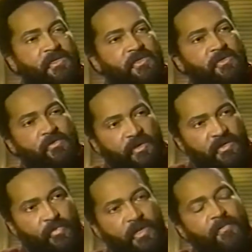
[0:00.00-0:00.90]
As soon
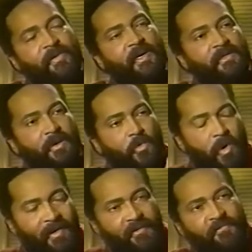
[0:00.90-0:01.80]
as we can begin to
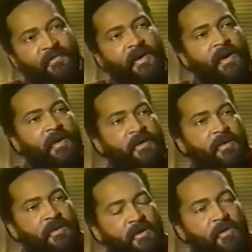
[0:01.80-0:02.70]
quantify
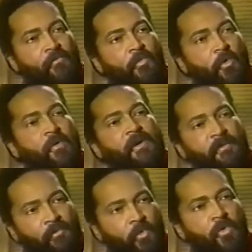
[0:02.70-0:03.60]
more
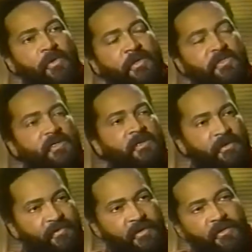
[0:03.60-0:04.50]
and more the
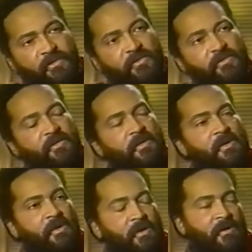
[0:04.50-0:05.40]
significance
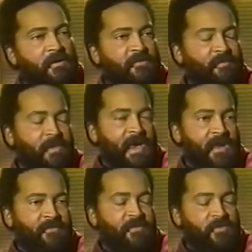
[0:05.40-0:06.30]
of
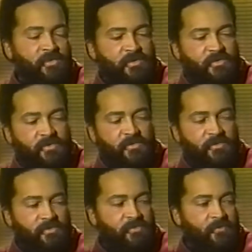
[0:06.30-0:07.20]
black viewers
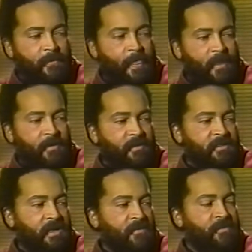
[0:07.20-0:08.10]
to
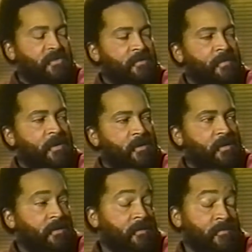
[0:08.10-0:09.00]
uh, Television
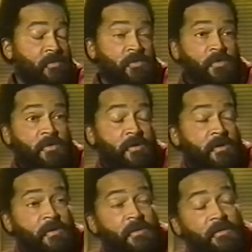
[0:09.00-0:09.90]
America, the
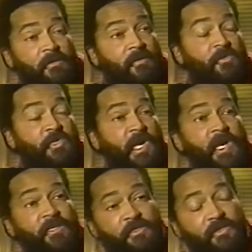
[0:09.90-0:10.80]
more
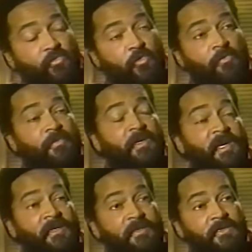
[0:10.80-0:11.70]
changes we'll
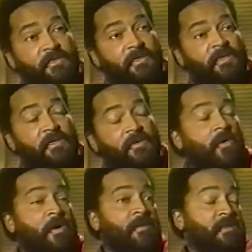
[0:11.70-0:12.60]
begin to see
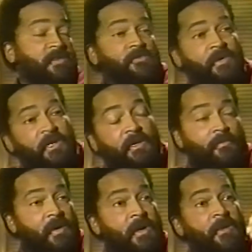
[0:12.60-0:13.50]
on the screen
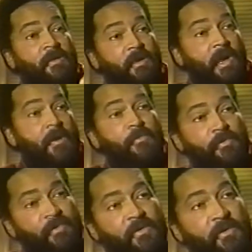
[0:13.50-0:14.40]
and behind the
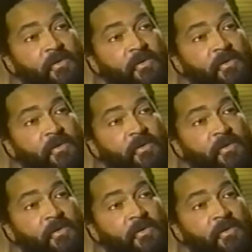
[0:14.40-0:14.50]
camera.